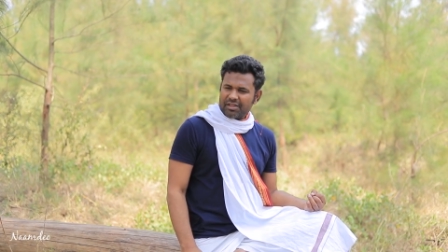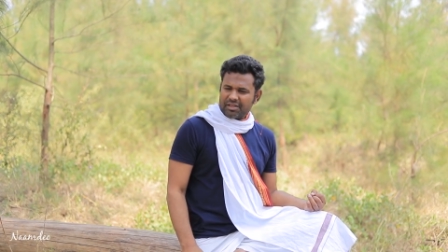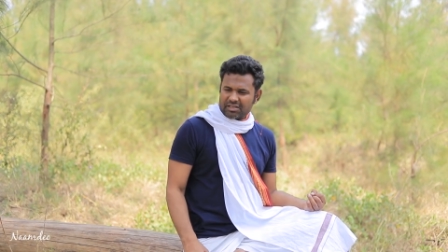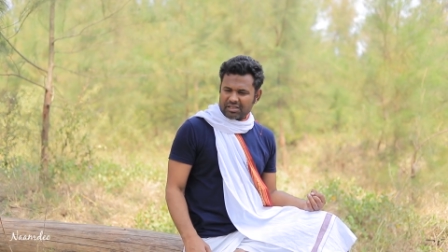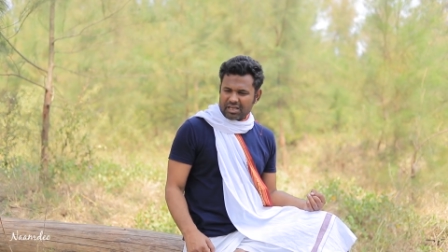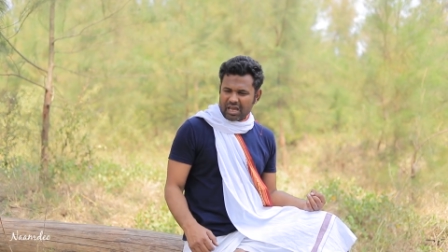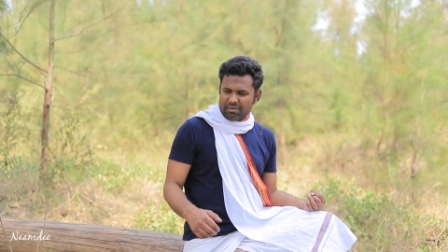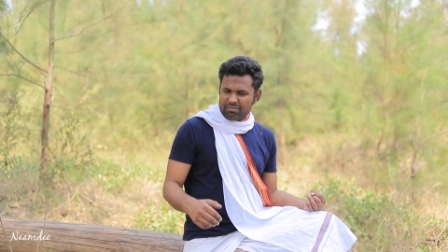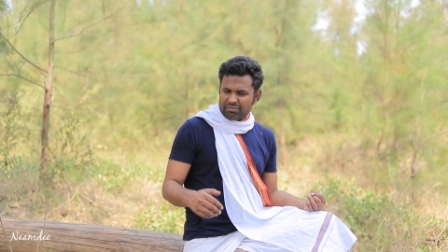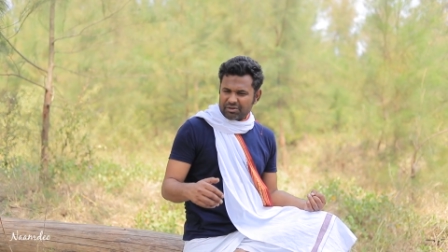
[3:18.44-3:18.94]
At the
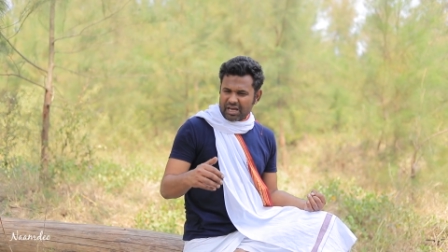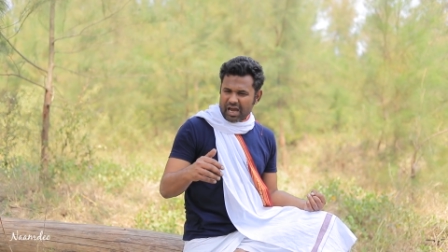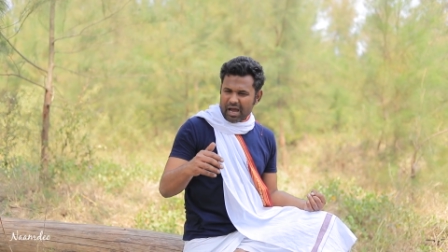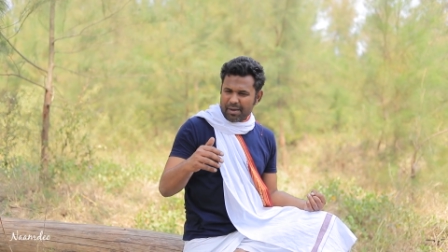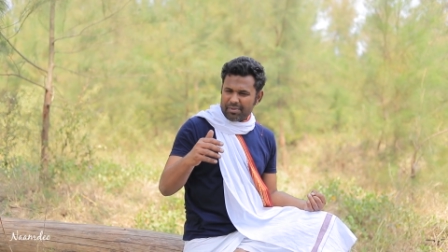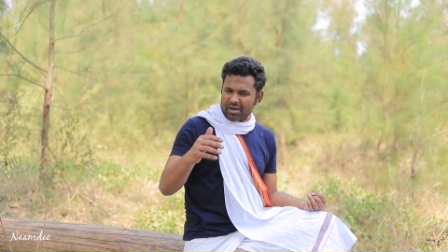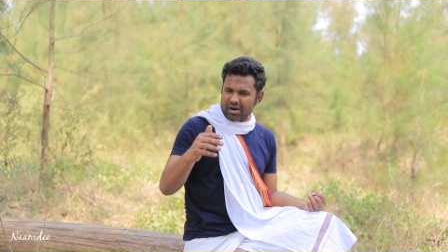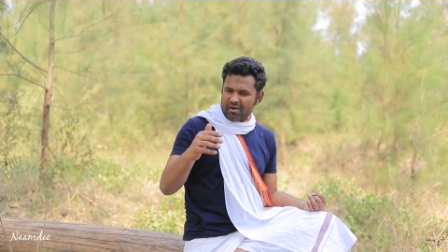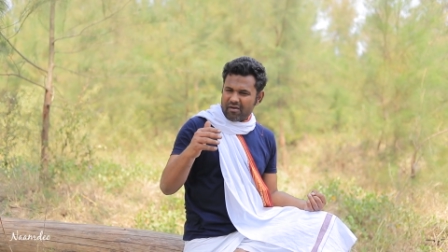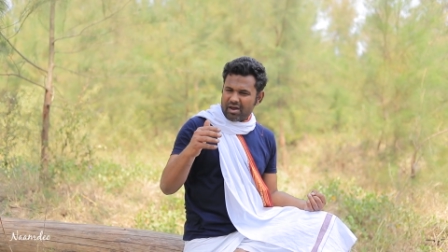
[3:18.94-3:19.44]
same
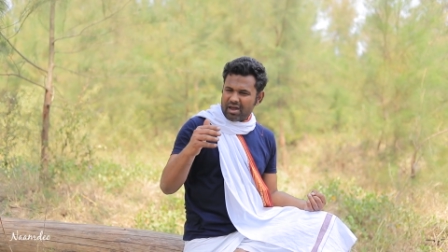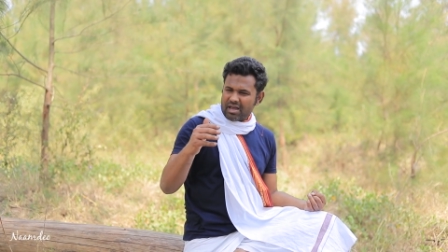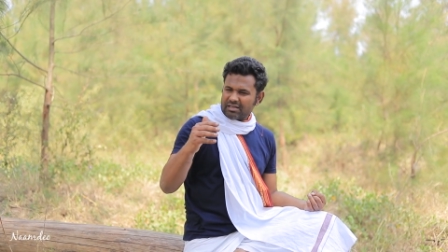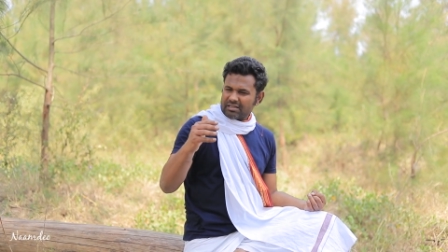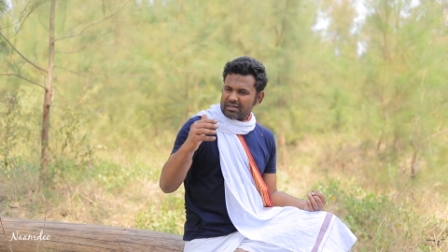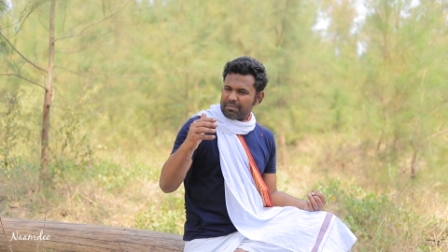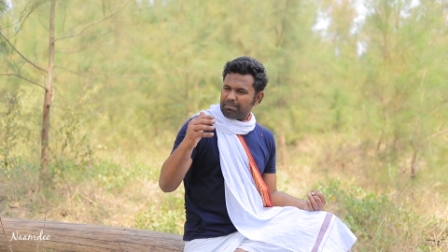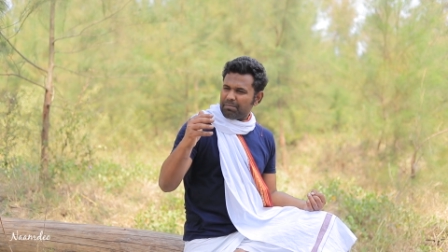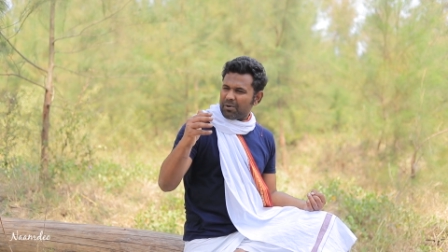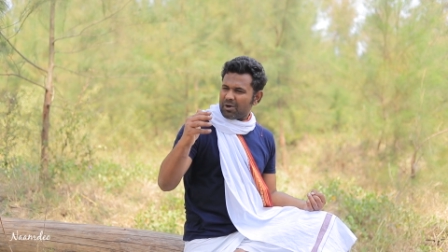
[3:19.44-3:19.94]
time, there
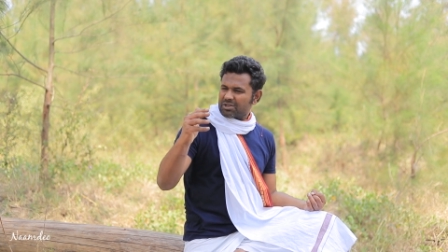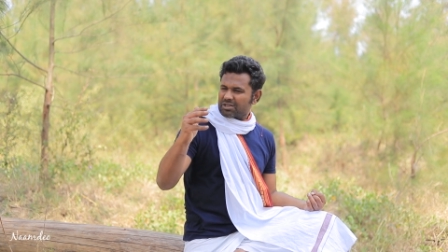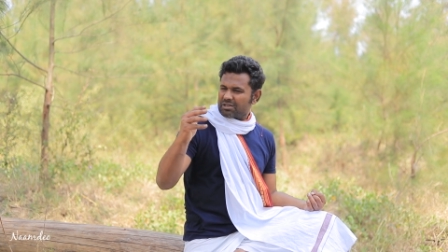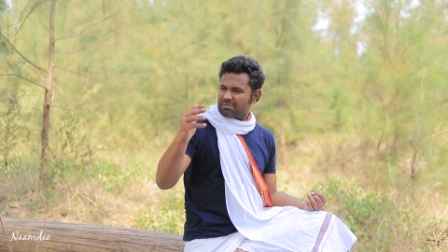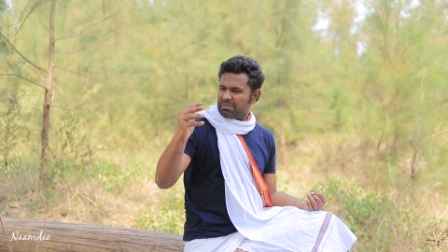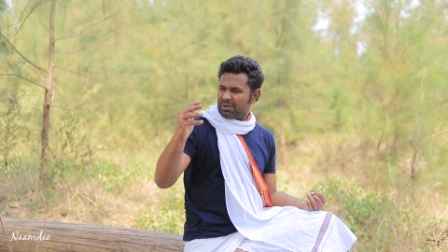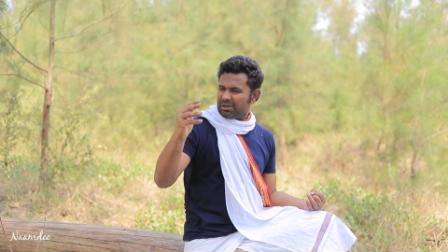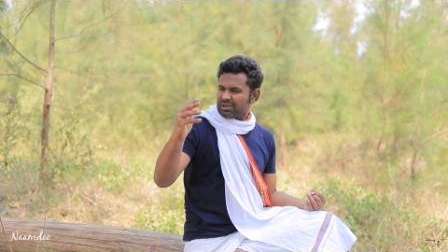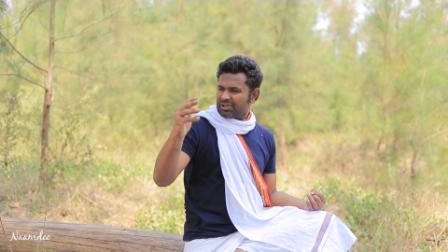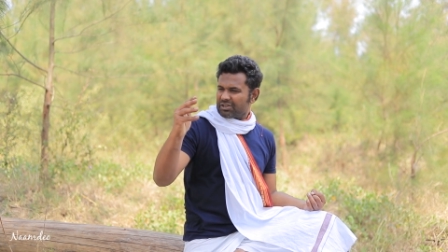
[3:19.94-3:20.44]
is a
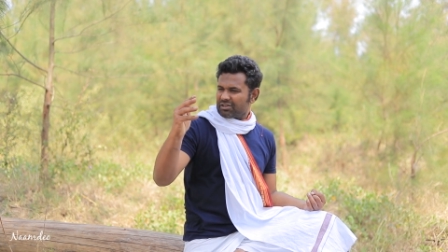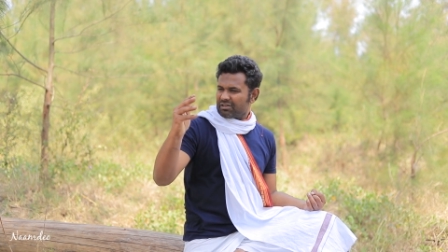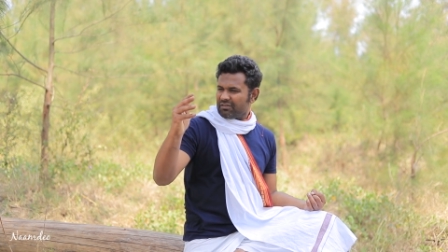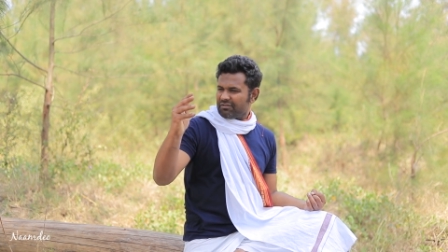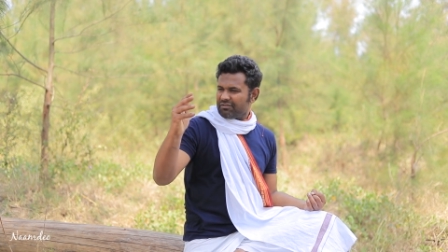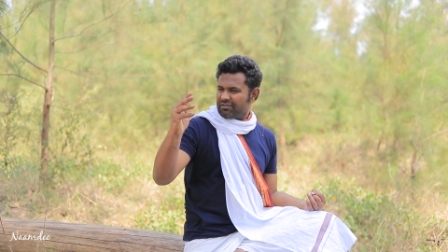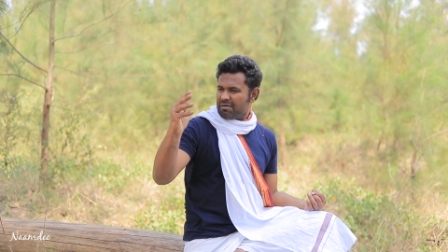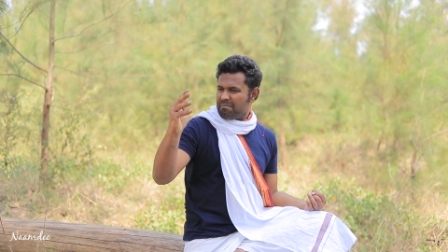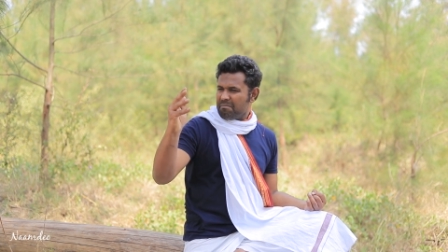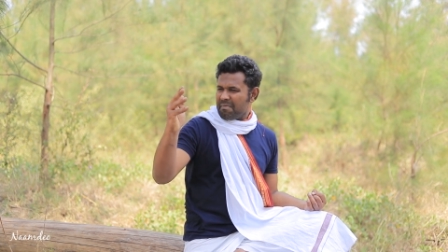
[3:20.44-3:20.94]
possibility of